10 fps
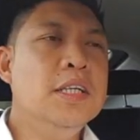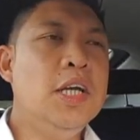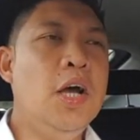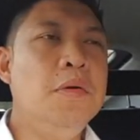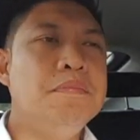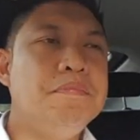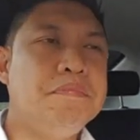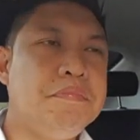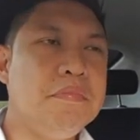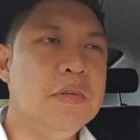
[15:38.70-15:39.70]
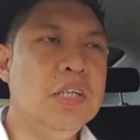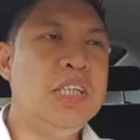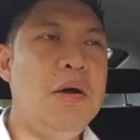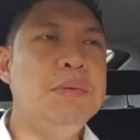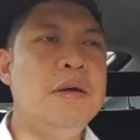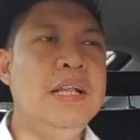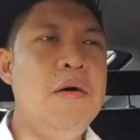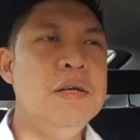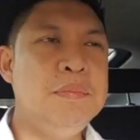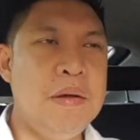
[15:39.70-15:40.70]
So that
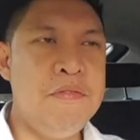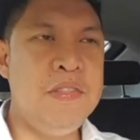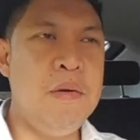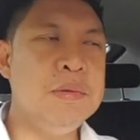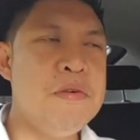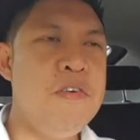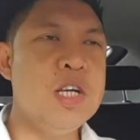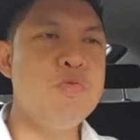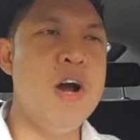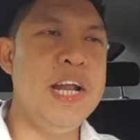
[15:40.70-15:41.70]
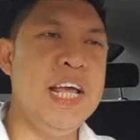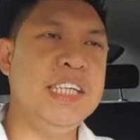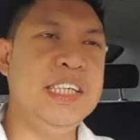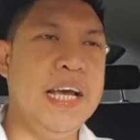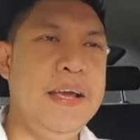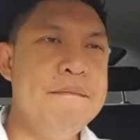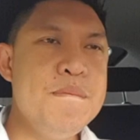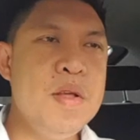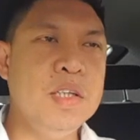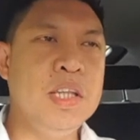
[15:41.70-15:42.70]
was my first rider yesterday.
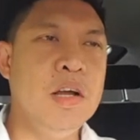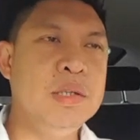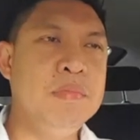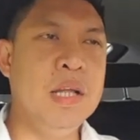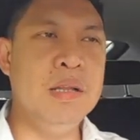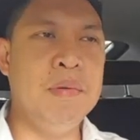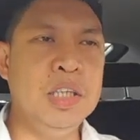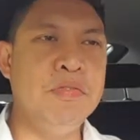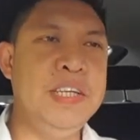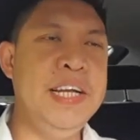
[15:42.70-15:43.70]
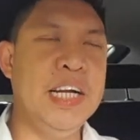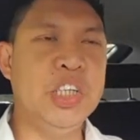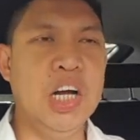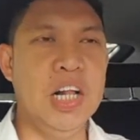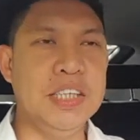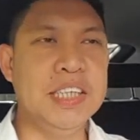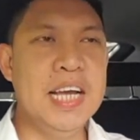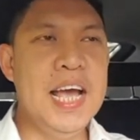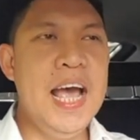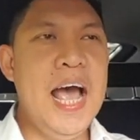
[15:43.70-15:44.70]
There was a bunch of teenage girls,
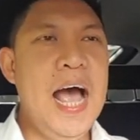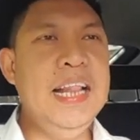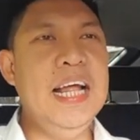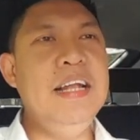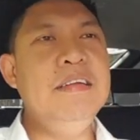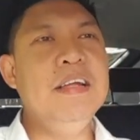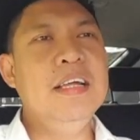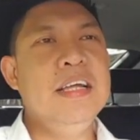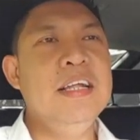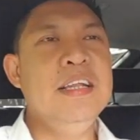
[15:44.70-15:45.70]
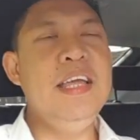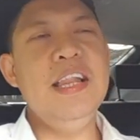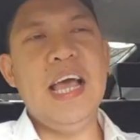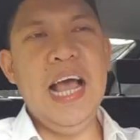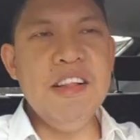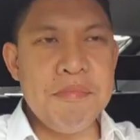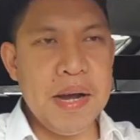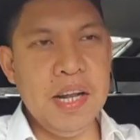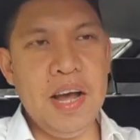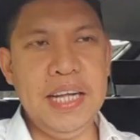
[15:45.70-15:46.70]
and then near the end of
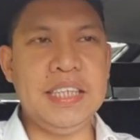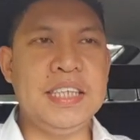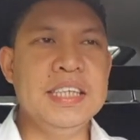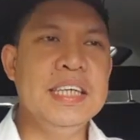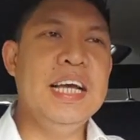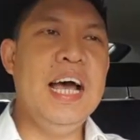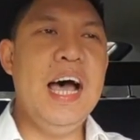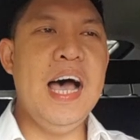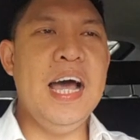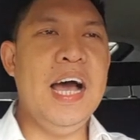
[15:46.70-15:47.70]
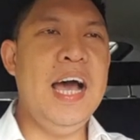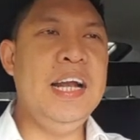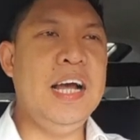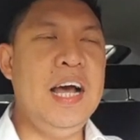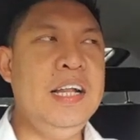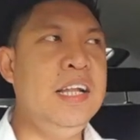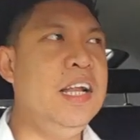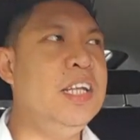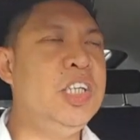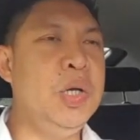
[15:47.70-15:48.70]
my night, I had
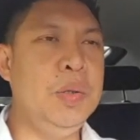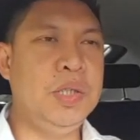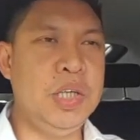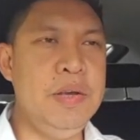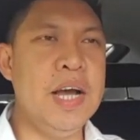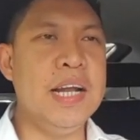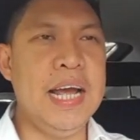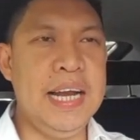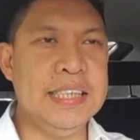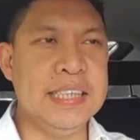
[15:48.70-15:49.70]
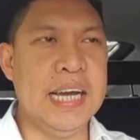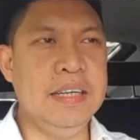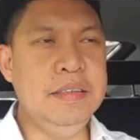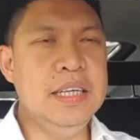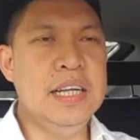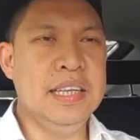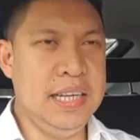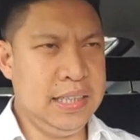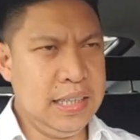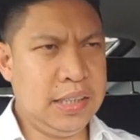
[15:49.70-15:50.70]
another two young ladies again.
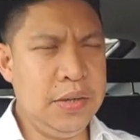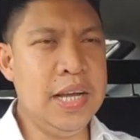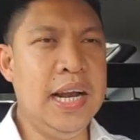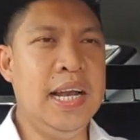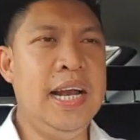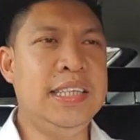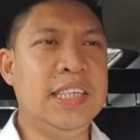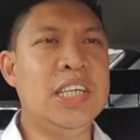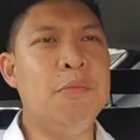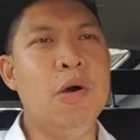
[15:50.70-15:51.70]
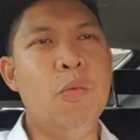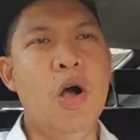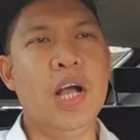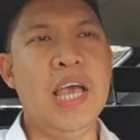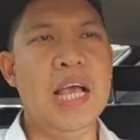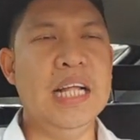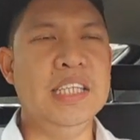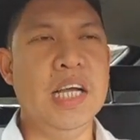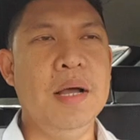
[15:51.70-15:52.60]
These two young ladies this time were working, and